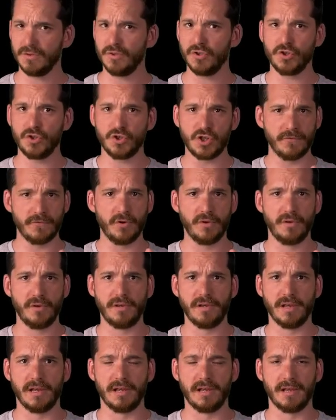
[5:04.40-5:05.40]
shove it
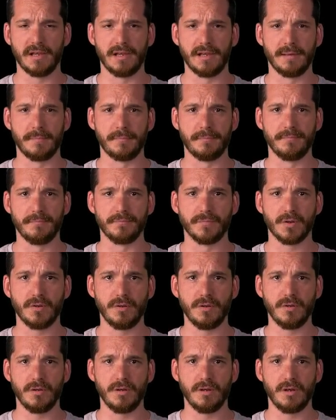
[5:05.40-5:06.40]
on
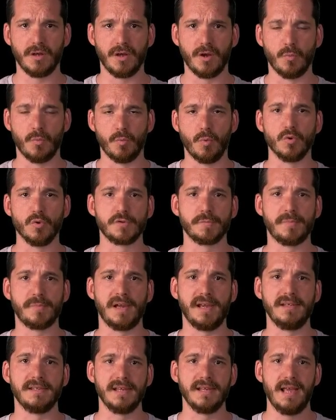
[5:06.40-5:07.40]
a wall
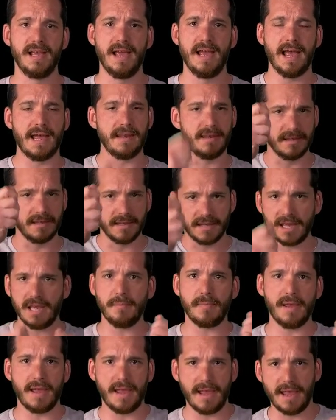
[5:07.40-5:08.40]
space, and then
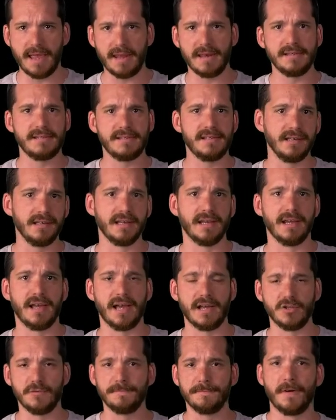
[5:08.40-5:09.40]
keep editing it
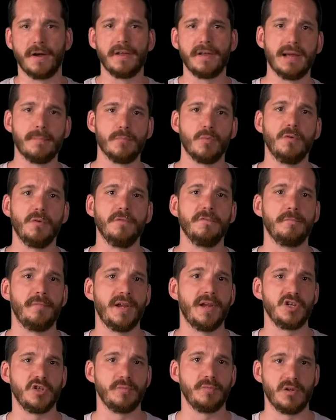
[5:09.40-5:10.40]
as you find out more
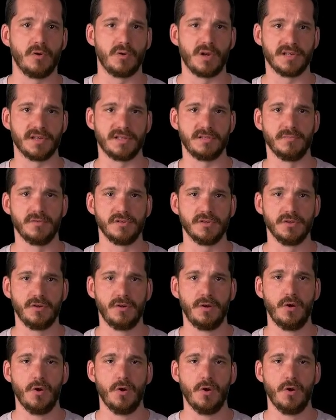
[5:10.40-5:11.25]
information about your customers,